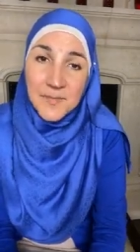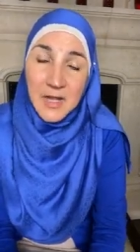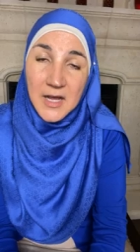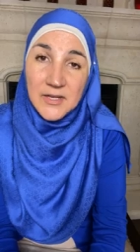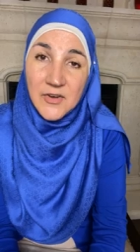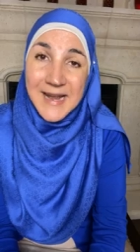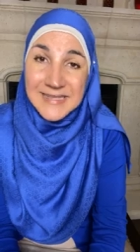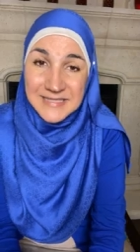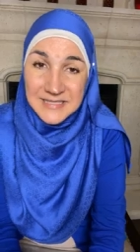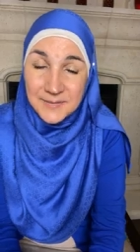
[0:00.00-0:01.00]

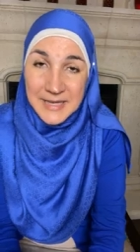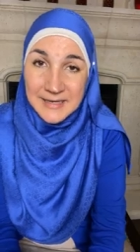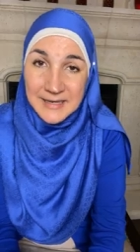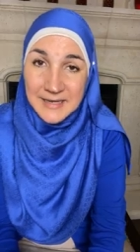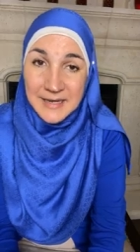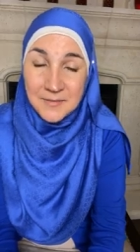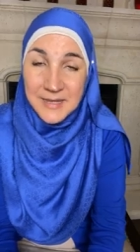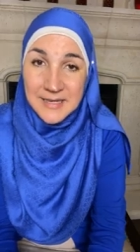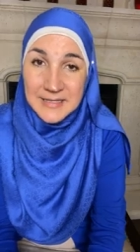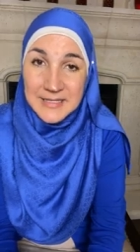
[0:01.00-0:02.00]
underestimated, and
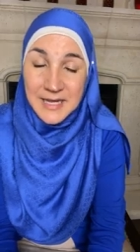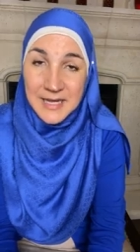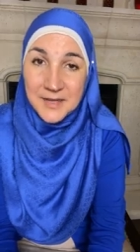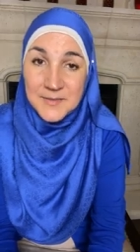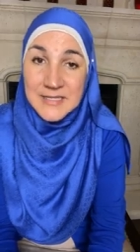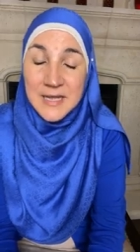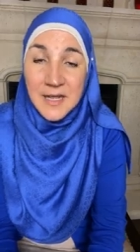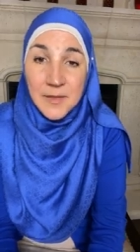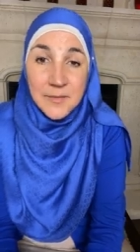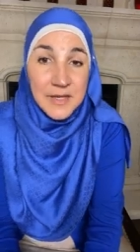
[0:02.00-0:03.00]
many times
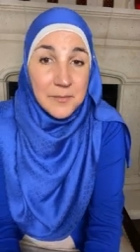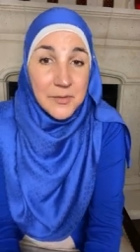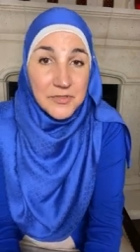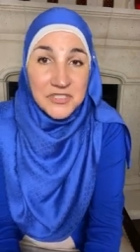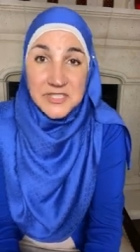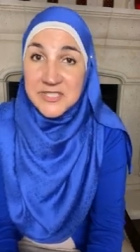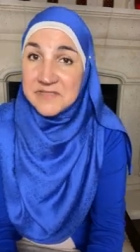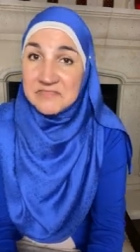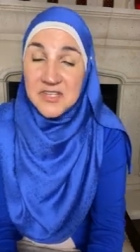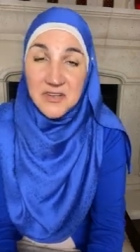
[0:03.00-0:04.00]
people just
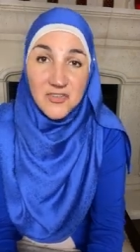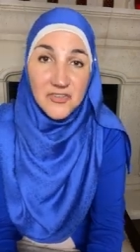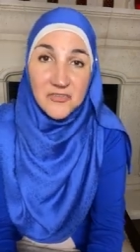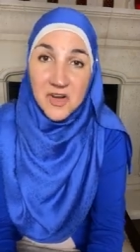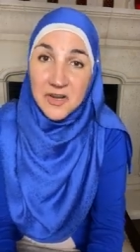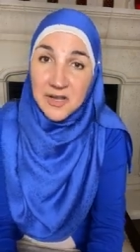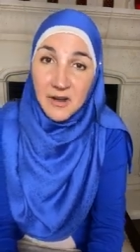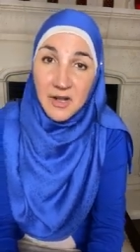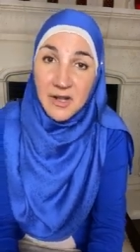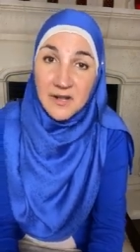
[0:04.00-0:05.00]
shrug it
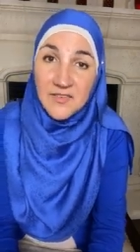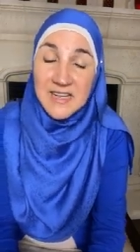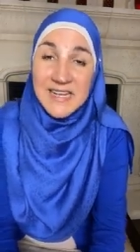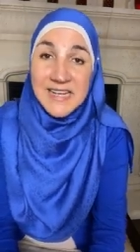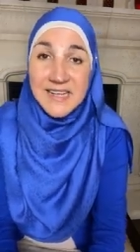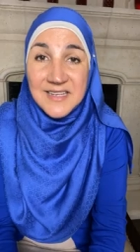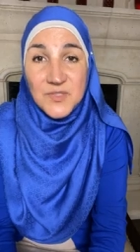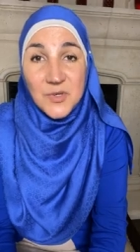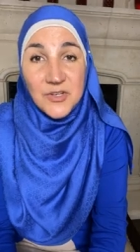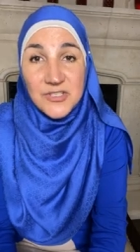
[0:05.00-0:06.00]
off, is
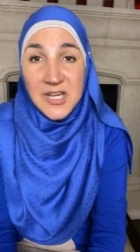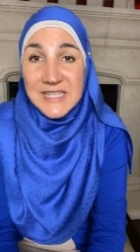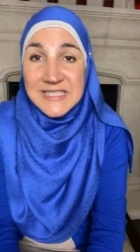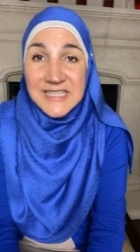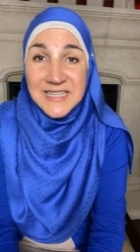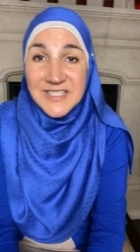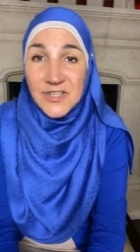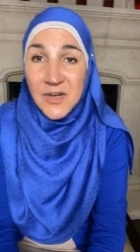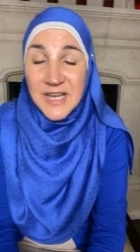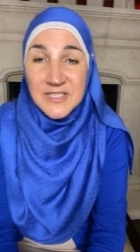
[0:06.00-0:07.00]
when your child says,
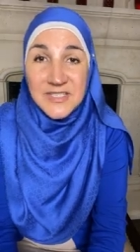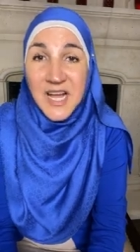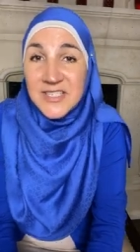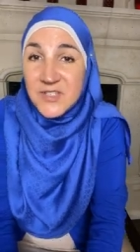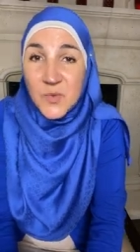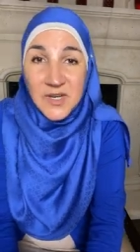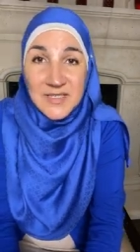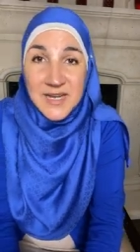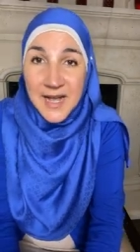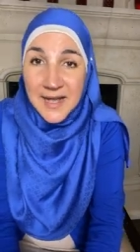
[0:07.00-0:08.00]
I just want to
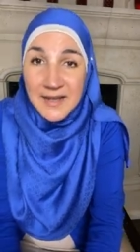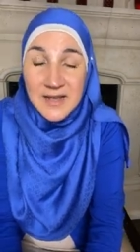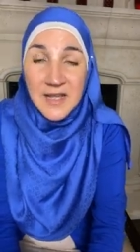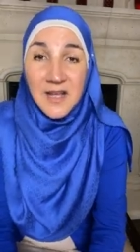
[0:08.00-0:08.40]
die,